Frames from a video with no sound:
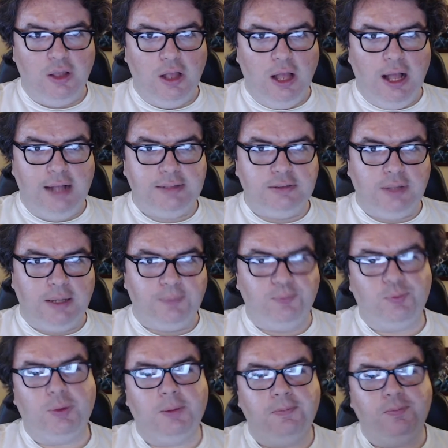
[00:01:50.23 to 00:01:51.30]
unlike
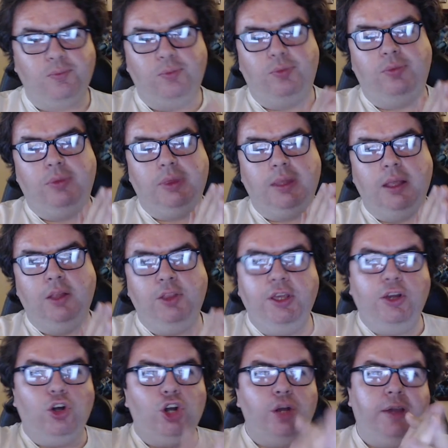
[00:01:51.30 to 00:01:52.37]
the
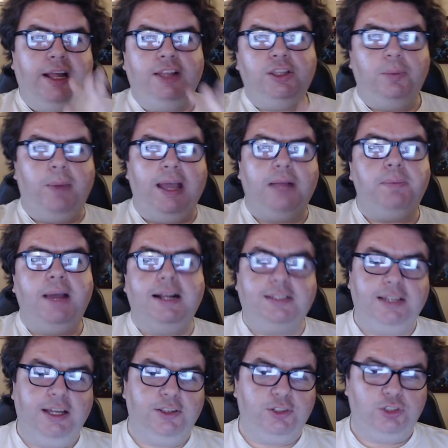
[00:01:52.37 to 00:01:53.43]
Ur getting the band back
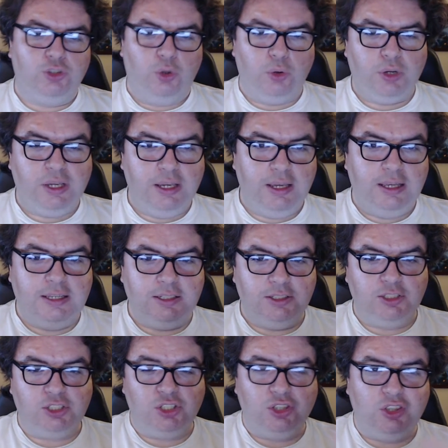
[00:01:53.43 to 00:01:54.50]
together story
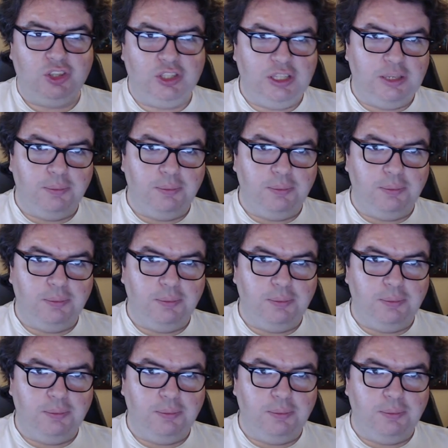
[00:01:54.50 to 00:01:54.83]
is the